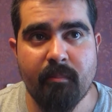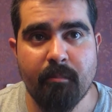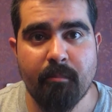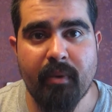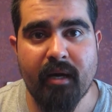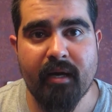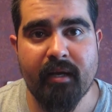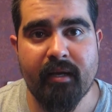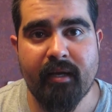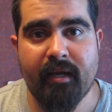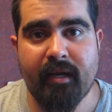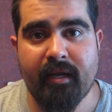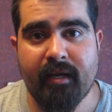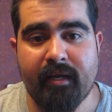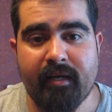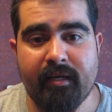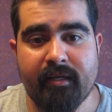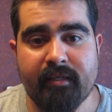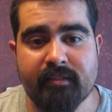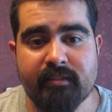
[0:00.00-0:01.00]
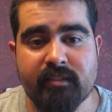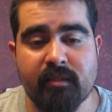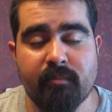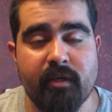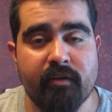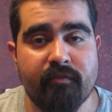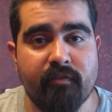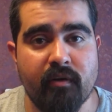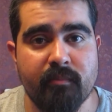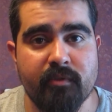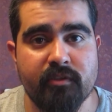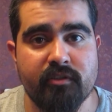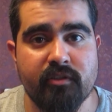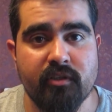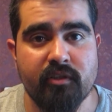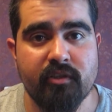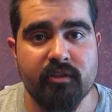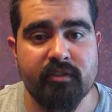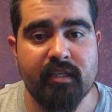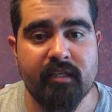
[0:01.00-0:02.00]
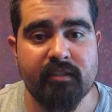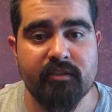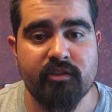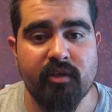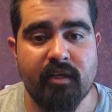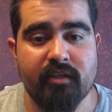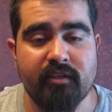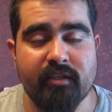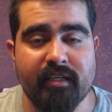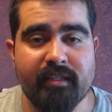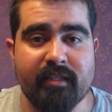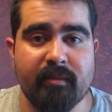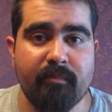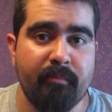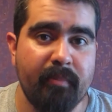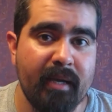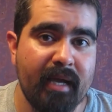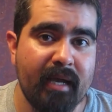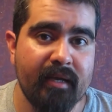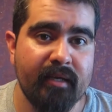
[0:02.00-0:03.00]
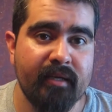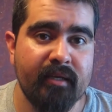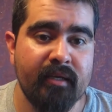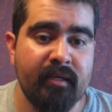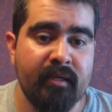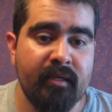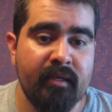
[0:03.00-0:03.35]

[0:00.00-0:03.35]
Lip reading: by somebody from the circus that is trying to get them back.